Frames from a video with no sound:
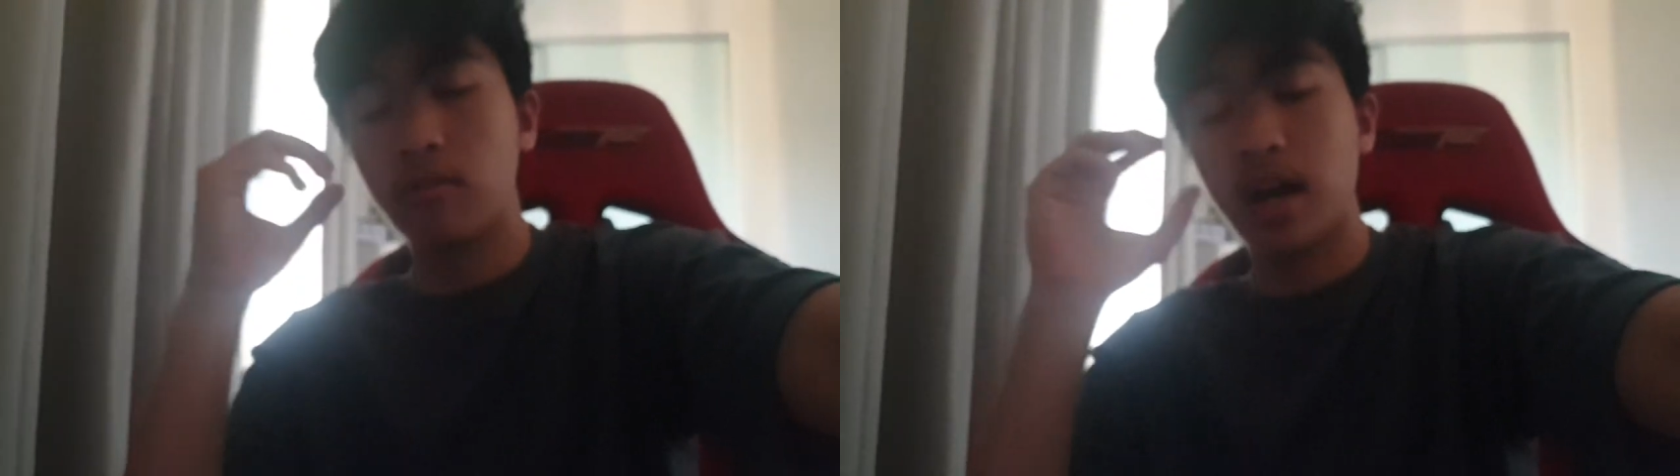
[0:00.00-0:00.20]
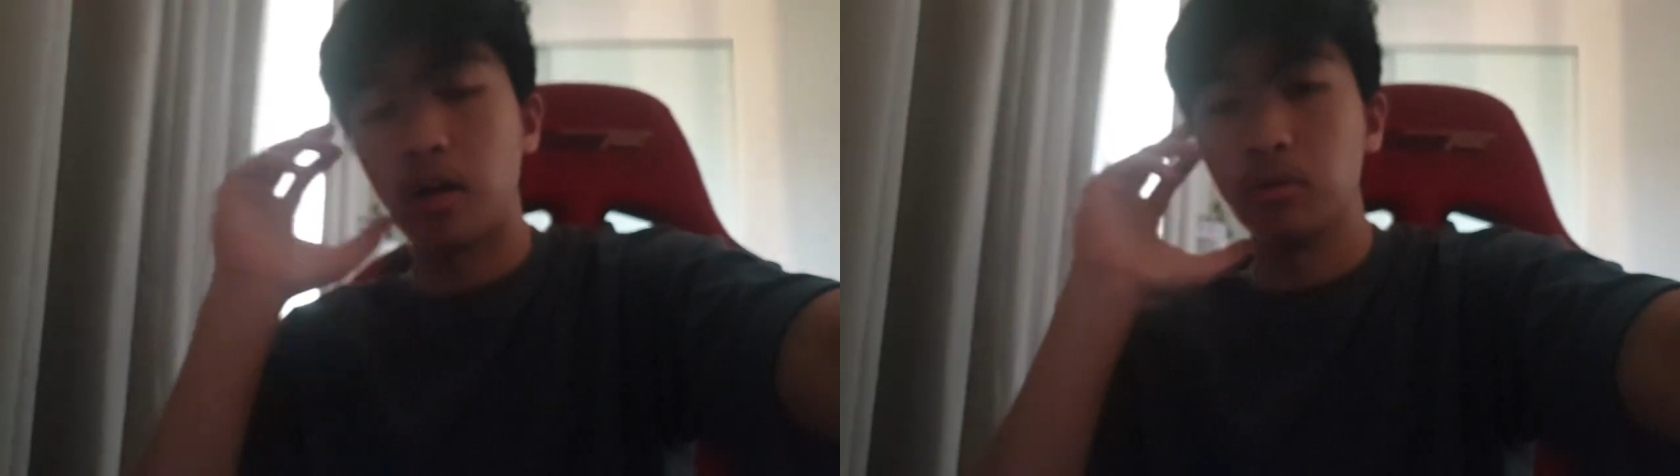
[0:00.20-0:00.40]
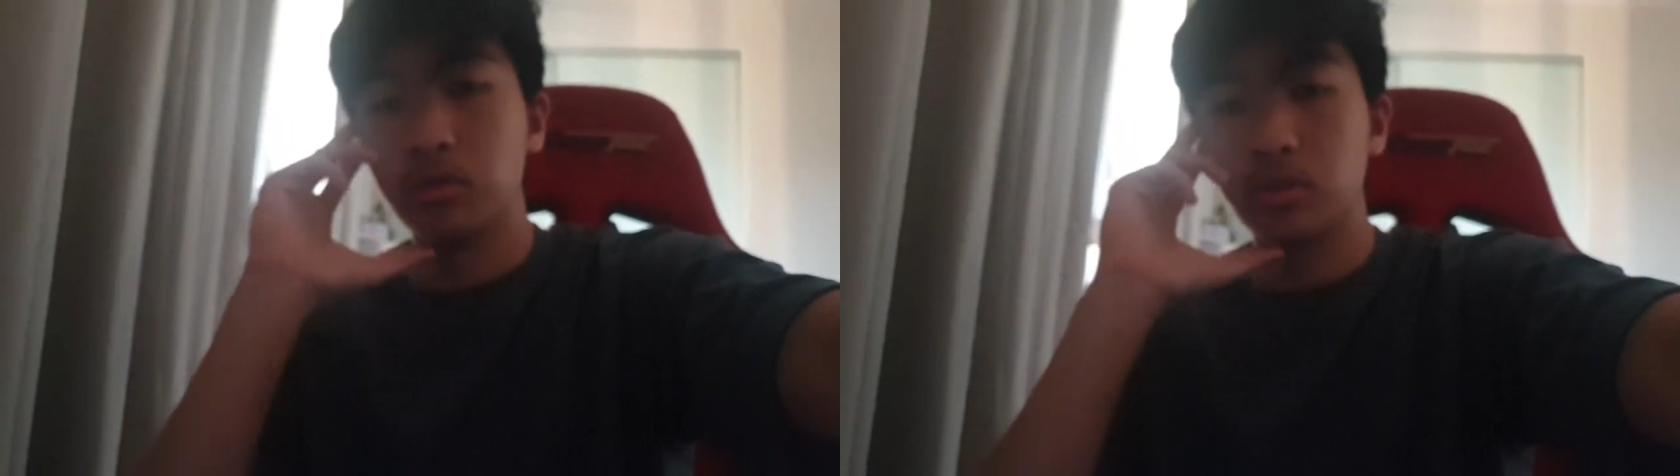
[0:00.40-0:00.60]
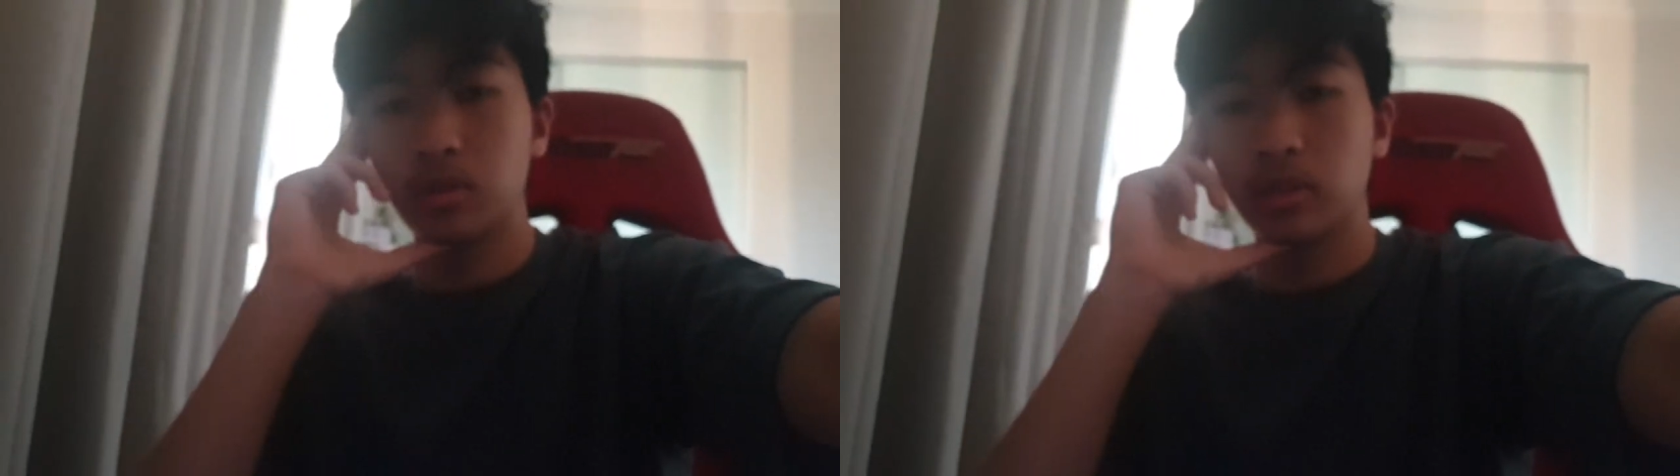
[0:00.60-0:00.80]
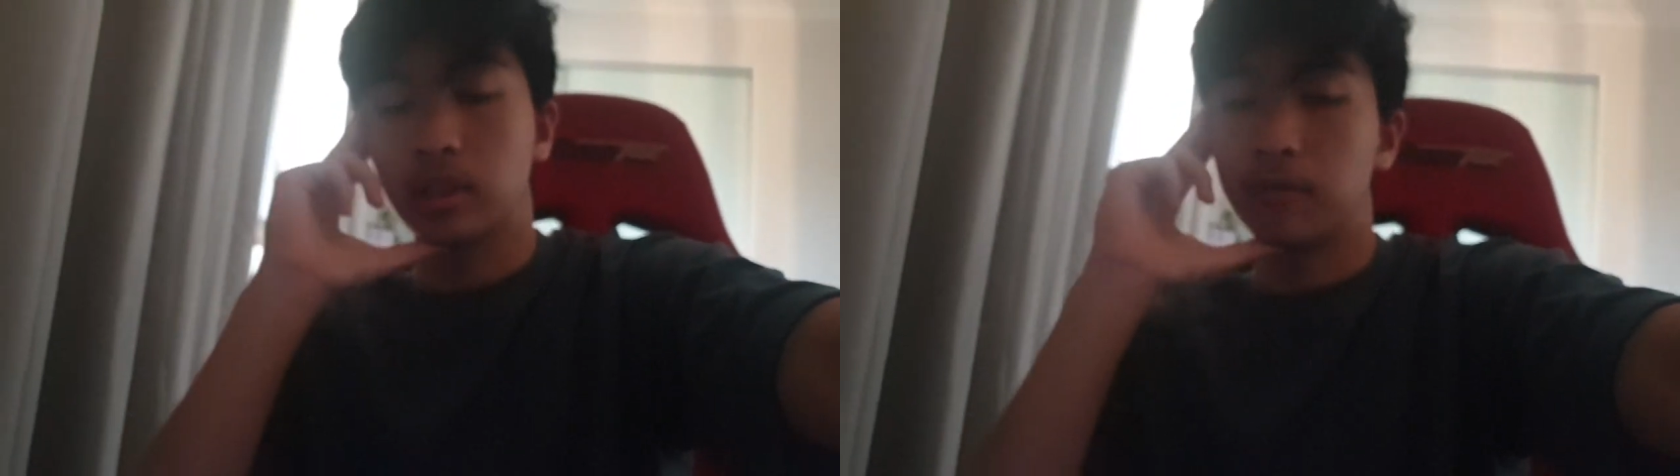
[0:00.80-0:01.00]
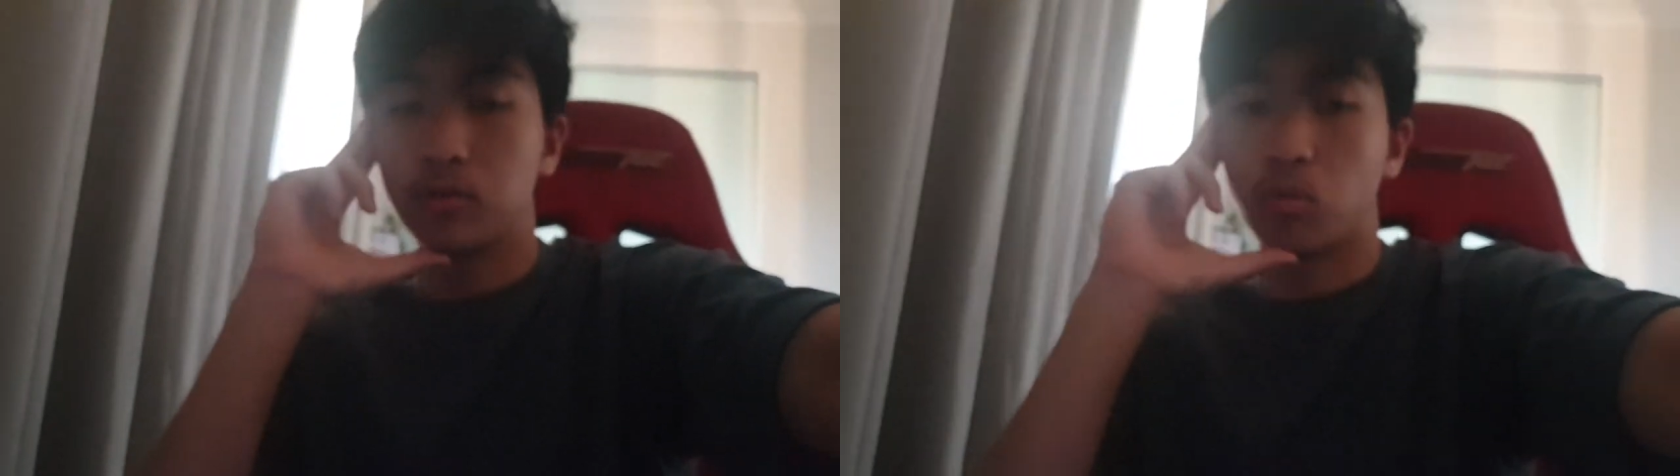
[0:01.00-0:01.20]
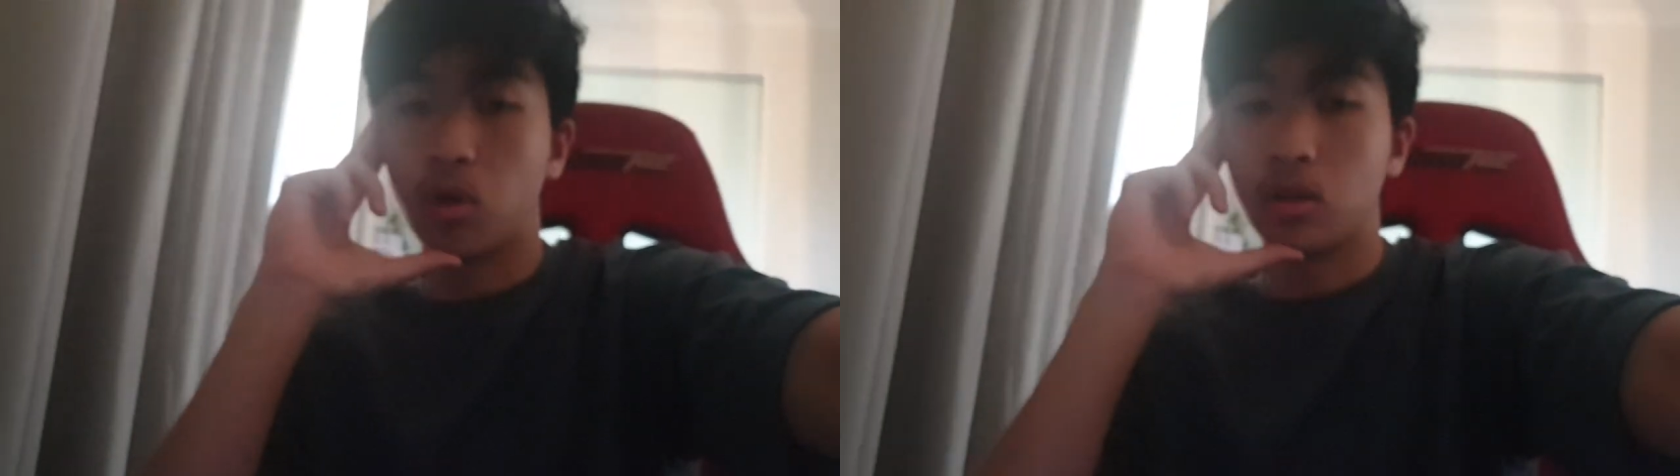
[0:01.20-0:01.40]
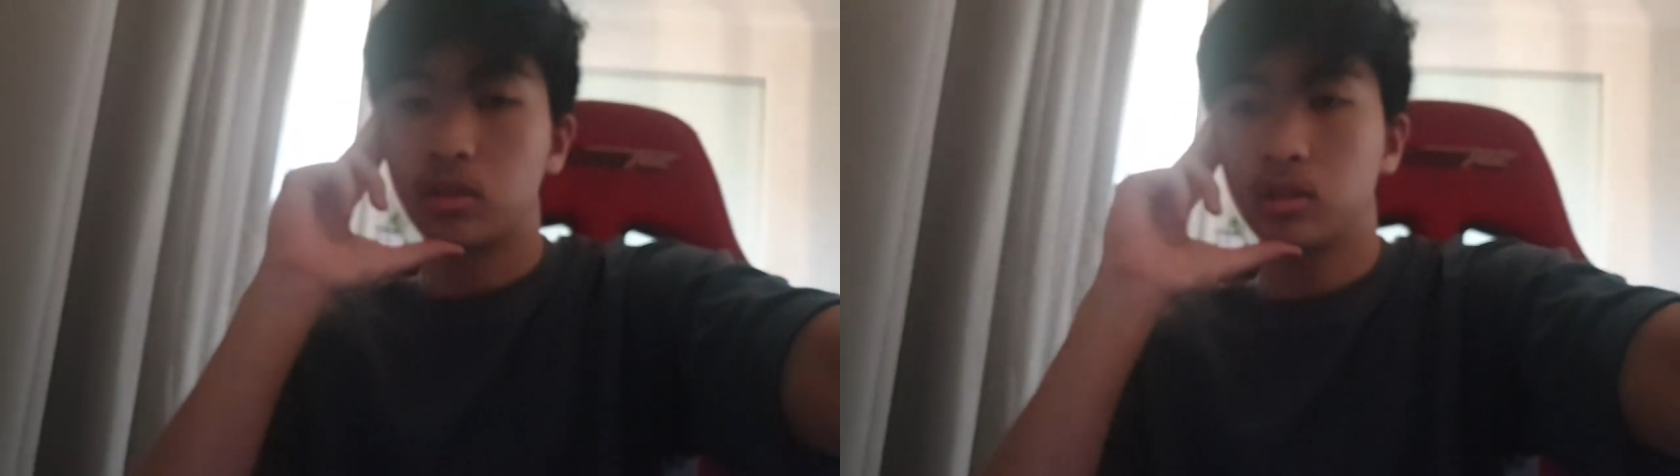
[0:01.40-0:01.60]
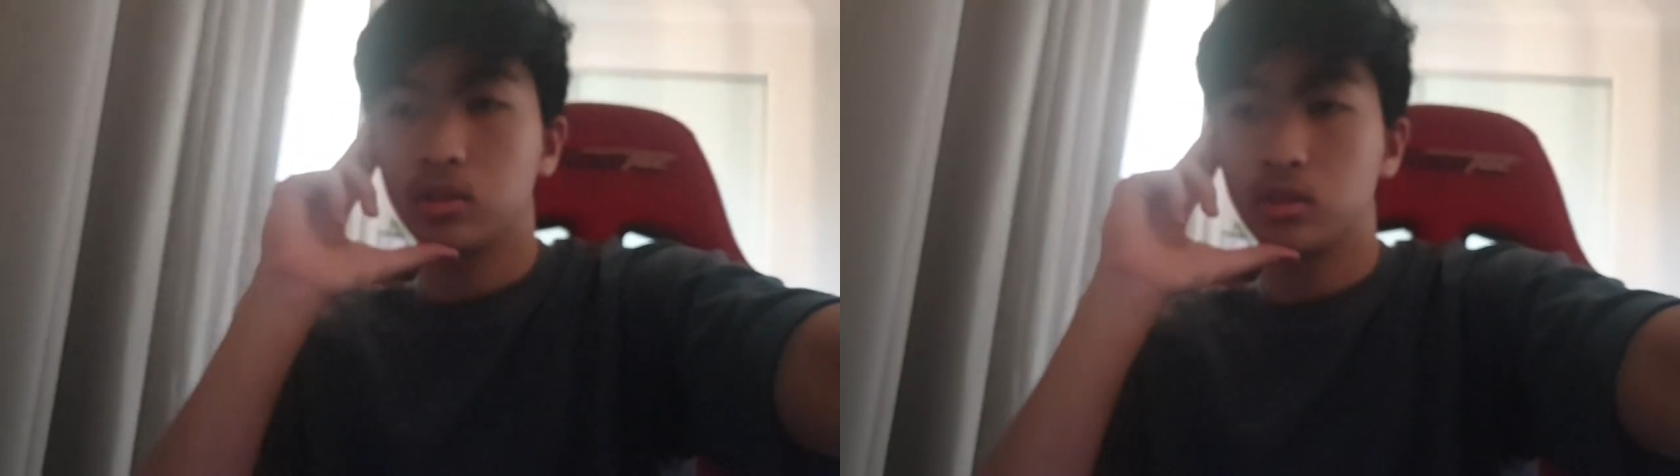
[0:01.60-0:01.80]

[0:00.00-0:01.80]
hours left to work,